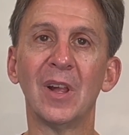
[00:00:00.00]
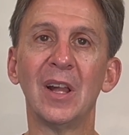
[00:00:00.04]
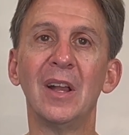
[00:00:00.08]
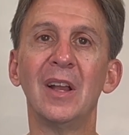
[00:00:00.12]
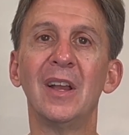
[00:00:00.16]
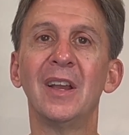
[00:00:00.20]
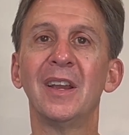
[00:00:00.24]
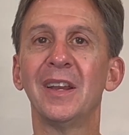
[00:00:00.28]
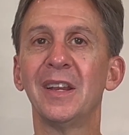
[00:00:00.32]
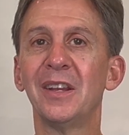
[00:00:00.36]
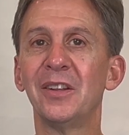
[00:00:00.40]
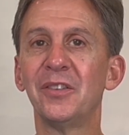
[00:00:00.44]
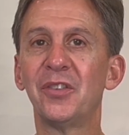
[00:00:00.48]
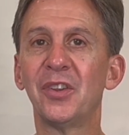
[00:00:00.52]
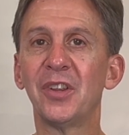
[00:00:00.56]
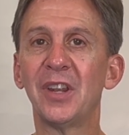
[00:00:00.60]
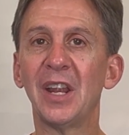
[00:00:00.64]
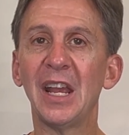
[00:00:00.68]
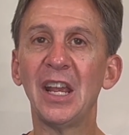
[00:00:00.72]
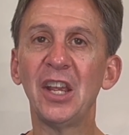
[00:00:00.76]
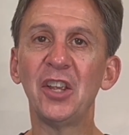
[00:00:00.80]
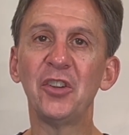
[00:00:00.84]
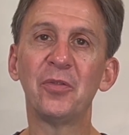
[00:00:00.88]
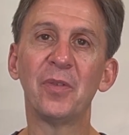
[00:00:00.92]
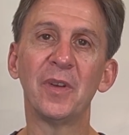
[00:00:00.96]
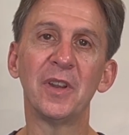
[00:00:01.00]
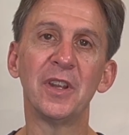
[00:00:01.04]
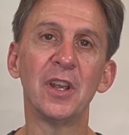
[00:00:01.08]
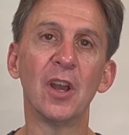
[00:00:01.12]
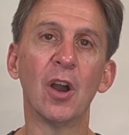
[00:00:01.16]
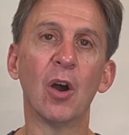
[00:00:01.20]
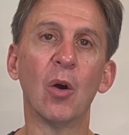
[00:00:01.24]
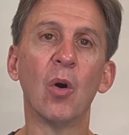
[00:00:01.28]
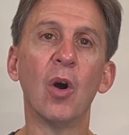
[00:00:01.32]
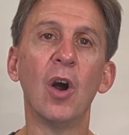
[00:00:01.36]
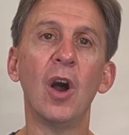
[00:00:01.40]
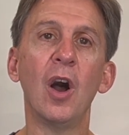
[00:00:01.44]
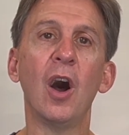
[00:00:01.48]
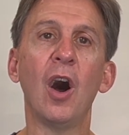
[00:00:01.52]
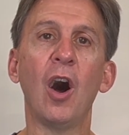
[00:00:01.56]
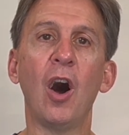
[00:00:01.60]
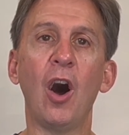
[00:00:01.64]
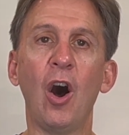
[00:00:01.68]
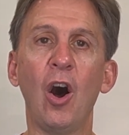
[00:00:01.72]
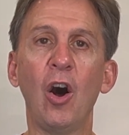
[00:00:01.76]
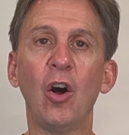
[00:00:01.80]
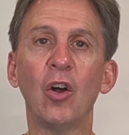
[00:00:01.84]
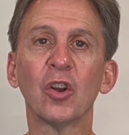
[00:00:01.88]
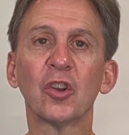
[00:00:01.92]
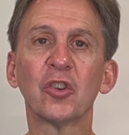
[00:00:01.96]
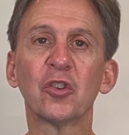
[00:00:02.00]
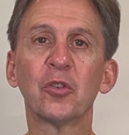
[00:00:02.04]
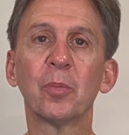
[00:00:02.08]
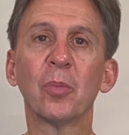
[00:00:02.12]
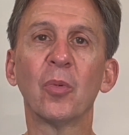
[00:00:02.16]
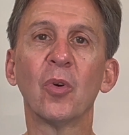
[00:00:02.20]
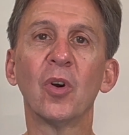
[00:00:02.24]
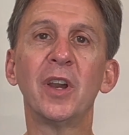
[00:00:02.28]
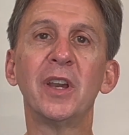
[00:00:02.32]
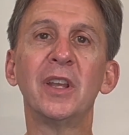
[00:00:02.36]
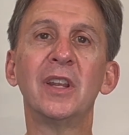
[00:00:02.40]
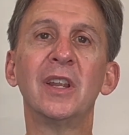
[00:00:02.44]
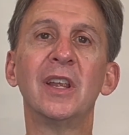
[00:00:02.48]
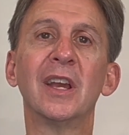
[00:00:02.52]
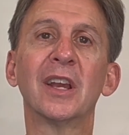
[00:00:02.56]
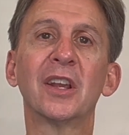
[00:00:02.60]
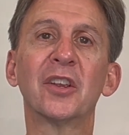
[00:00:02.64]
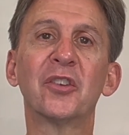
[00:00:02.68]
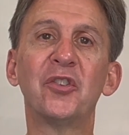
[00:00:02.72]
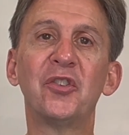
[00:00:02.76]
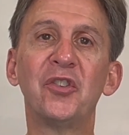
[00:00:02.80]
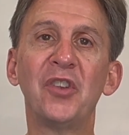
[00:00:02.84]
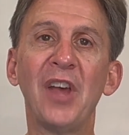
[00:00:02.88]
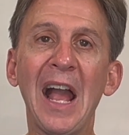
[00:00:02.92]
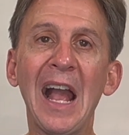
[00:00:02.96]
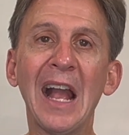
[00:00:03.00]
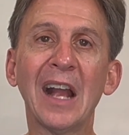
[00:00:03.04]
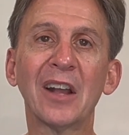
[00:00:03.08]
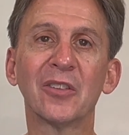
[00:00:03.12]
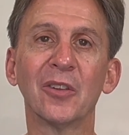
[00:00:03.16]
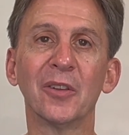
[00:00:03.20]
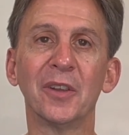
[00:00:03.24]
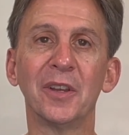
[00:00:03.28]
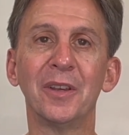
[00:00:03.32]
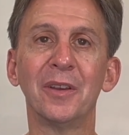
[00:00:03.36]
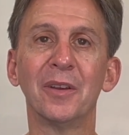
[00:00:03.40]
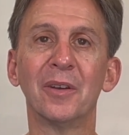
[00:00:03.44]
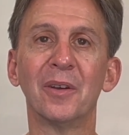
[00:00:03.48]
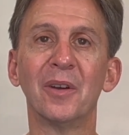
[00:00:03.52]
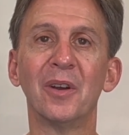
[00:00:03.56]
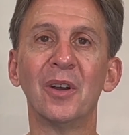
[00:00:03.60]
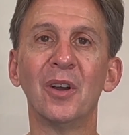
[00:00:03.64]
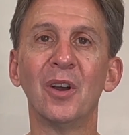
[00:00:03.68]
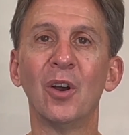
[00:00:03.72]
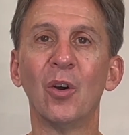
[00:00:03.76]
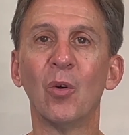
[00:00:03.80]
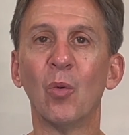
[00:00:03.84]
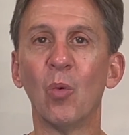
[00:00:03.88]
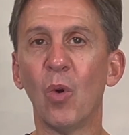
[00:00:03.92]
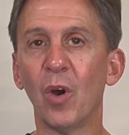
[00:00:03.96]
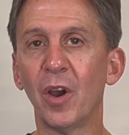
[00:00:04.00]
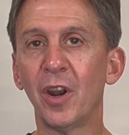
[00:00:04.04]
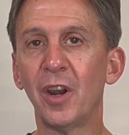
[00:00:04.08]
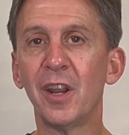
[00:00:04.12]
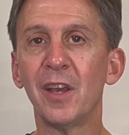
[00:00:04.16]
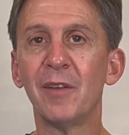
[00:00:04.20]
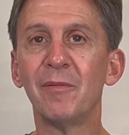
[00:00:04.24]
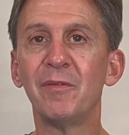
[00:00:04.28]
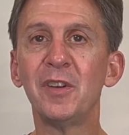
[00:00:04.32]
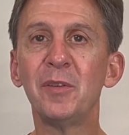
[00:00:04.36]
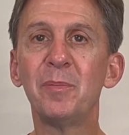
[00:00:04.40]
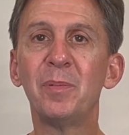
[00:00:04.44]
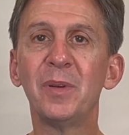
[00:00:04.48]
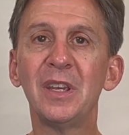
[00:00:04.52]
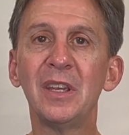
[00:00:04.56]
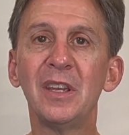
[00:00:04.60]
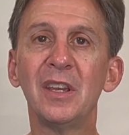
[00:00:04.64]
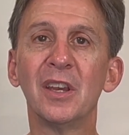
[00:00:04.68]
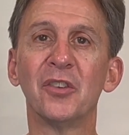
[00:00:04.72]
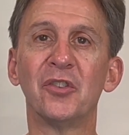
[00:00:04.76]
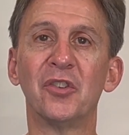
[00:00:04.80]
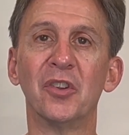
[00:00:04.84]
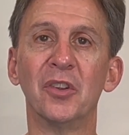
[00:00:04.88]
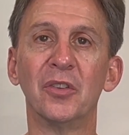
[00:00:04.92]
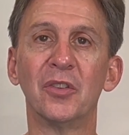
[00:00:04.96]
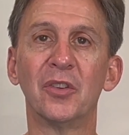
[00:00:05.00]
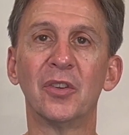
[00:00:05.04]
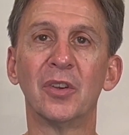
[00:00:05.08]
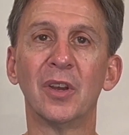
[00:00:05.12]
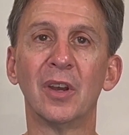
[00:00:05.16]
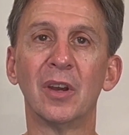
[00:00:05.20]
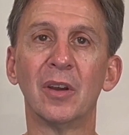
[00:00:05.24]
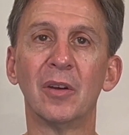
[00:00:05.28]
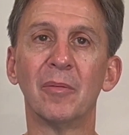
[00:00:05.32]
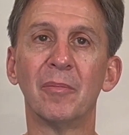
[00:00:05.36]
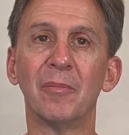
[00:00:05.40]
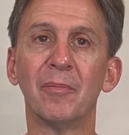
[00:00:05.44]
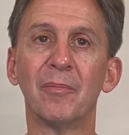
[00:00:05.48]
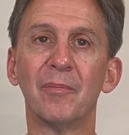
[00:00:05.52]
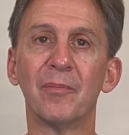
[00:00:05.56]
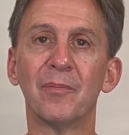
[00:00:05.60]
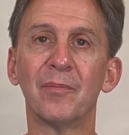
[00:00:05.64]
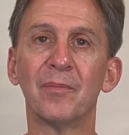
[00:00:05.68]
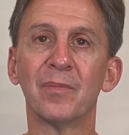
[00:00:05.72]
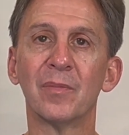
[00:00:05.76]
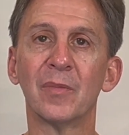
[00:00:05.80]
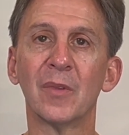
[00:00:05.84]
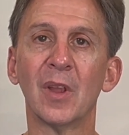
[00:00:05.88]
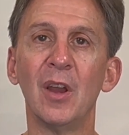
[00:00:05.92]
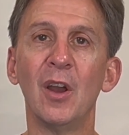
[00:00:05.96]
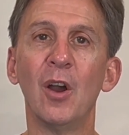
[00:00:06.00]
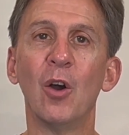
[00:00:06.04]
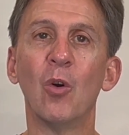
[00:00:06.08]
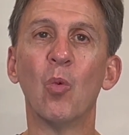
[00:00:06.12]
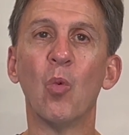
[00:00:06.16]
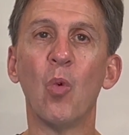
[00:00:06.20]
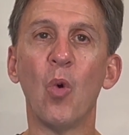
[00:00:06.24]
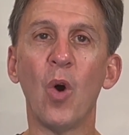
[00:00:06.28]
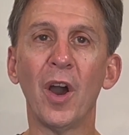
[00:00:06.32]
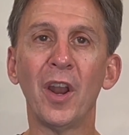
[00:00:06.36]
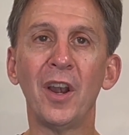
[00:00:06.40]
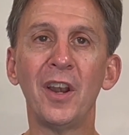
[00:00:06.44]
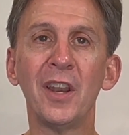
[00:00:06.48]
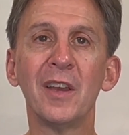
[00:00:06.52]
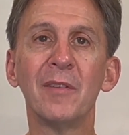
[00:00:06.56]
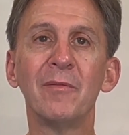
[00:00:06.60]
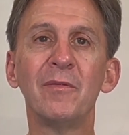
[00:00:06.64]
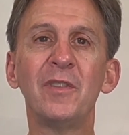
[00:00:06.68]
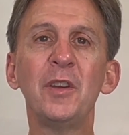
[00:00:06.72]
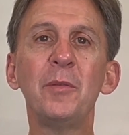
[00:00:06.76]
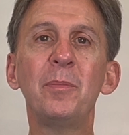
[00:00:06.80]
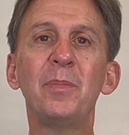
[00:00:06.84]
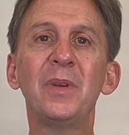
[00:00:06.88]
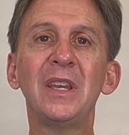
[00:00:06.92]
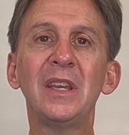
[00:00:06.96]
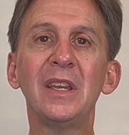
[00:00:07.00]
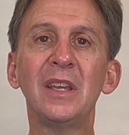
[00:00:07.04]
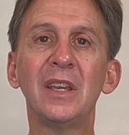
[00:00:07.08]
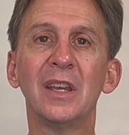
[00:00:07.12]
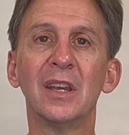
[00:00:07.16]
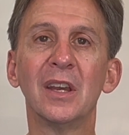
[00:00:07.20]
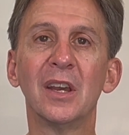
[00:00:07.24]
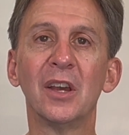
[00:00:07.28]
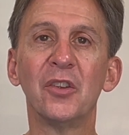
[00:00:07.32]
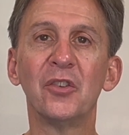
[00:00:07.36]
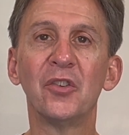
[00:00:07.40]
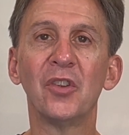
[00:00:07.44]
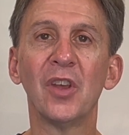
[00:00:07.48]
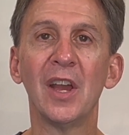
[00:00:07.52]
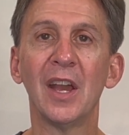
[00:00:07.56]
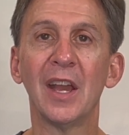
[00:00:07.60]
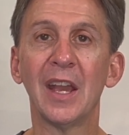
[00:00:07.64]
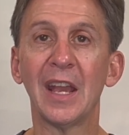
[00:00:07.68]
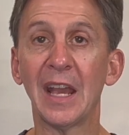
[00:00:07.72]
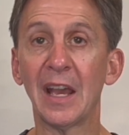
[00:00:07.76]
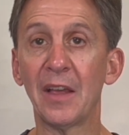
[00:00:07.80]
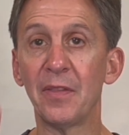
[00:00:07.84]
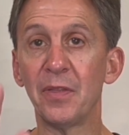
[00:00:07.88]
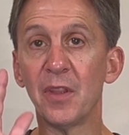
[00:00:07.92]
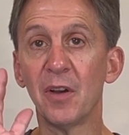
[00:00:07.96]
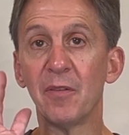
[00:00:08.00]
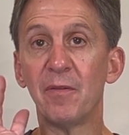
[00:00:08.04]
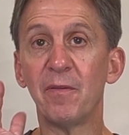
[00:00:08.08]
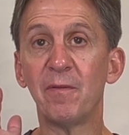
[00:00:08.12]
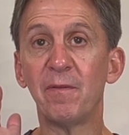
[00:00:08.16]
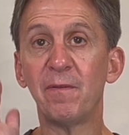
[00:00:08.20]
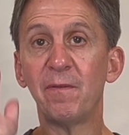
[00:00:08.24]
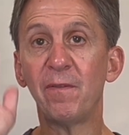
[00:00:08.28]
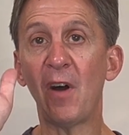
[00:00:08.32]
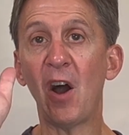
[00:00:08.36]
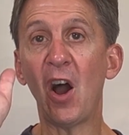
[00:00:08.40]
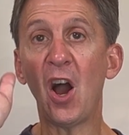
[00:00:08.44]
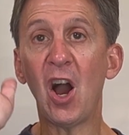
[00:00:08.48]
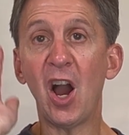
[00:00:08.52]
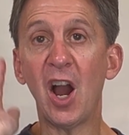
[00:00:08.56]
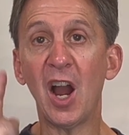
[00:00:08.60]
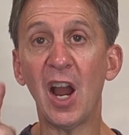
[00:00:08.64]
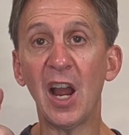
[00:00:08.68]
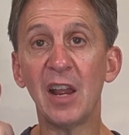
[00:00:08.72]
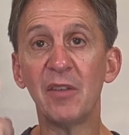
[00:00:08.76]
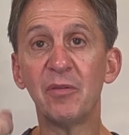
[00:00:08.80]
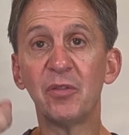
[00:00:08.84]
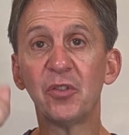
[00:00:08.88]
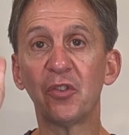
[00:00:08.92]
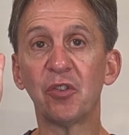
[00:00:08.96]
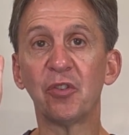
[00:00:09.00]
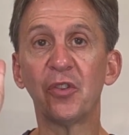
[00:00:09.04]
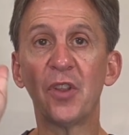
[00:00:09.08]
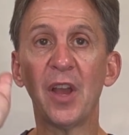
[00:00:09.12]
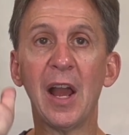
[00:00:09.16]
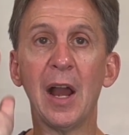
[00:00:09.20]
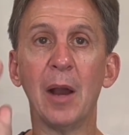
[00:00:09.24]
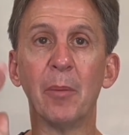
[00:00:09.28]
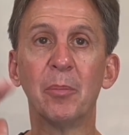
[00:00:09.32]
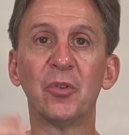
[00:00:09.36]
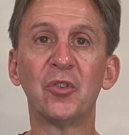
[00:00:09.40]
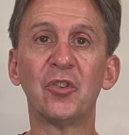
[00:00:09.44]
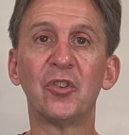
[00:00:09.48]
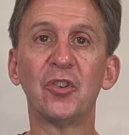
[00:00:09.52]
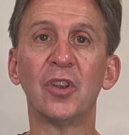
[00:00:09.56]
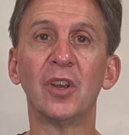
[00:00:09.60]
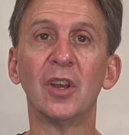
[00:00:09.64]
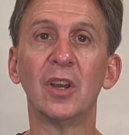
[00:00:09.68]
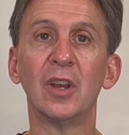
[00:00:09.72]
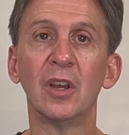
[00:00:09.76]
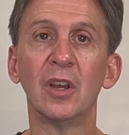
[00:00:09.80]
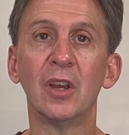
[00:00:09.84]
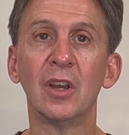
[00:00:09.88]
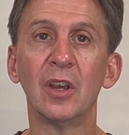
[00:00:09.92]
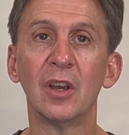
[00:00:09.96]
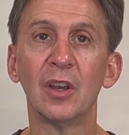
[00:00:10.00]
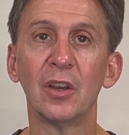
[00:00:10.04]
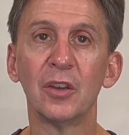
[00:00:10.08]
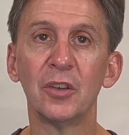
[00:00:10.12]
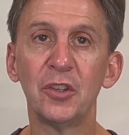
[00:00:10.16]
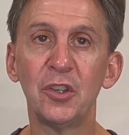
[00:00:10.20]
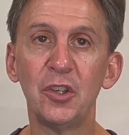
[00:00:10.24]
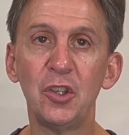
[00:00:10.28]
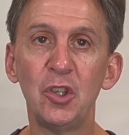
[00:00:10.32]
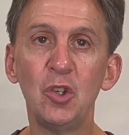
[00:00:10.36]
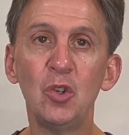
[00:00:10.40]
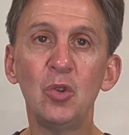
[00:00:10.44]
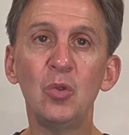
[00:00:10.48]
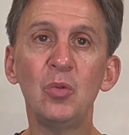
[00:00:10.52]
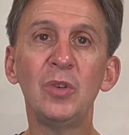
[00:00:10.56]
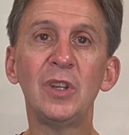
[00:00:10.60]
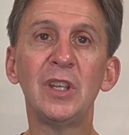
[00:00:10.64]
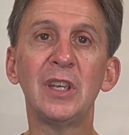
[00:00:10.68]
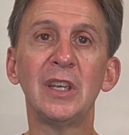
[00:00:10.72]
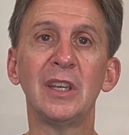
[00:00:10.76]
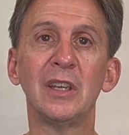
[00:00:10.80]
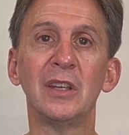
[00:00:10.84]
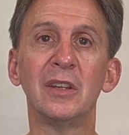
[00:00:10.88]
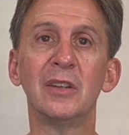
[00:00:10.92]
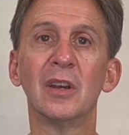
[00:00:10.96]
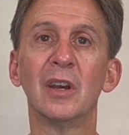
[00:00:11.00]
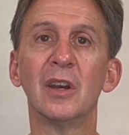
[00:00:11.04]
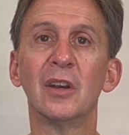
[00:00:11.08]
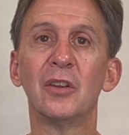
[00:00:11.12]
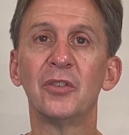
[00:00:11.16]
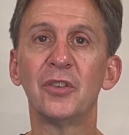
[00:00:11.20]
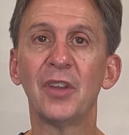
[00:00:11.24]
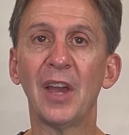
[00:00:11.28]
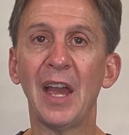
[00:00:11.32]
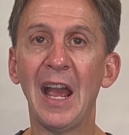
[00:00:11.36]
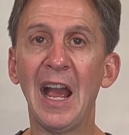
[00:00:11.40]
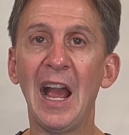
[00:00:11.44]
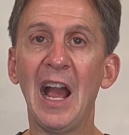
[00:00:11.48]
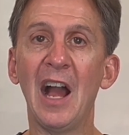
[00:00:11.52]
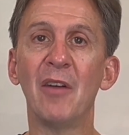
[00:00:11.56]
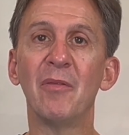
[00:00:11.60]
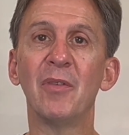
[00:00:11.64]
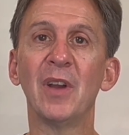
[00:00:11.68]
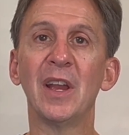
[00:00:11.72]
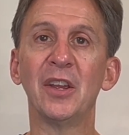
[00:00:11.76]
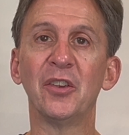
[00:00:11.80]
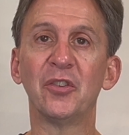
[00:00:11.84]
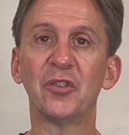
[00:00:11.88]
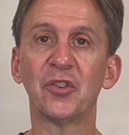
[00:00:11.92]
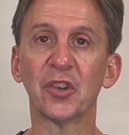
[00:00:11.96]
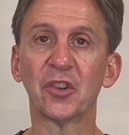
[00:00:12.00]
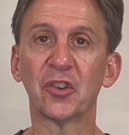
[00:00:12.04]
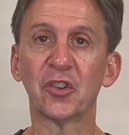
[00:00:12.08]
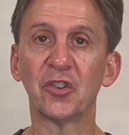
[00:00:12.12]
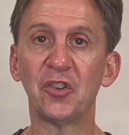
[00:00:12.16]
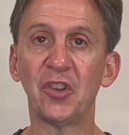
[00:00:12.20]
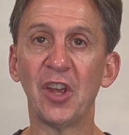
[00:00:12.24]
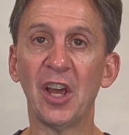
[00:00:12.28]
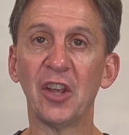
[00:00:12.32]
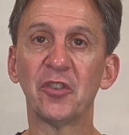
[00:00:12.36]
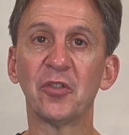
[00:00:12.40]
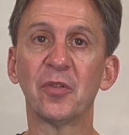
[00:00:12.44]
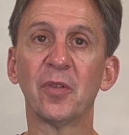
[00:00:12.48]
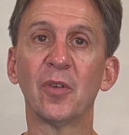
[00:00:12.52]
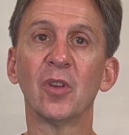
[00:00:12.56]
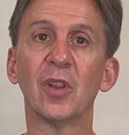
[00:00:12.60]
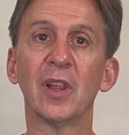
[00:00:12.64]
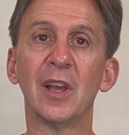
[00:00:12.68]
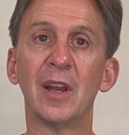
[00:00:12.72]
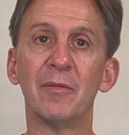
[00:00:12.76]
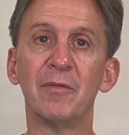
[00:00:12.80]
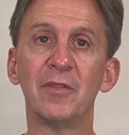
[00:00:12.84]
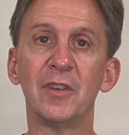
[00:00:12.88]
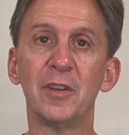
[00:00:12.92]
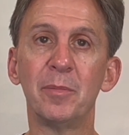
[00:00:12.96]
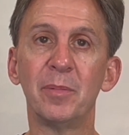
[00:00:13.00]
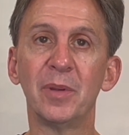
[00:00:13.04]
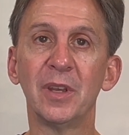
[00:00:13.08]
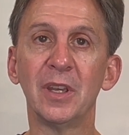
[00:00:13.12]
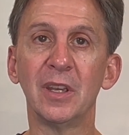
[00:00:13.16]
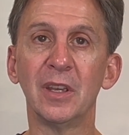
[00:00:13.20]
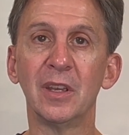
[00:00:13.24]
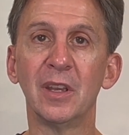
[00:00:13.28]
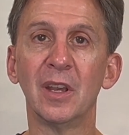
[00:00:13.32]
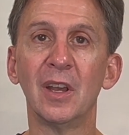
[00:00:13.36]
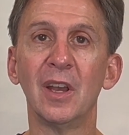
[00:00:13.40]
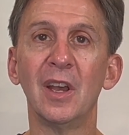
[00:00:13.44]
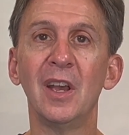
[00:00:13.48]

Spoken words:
In today's video, I'll explain exactly what an MVP isn't, what an MVP is, and the 5 steps you need to have a successful MVP.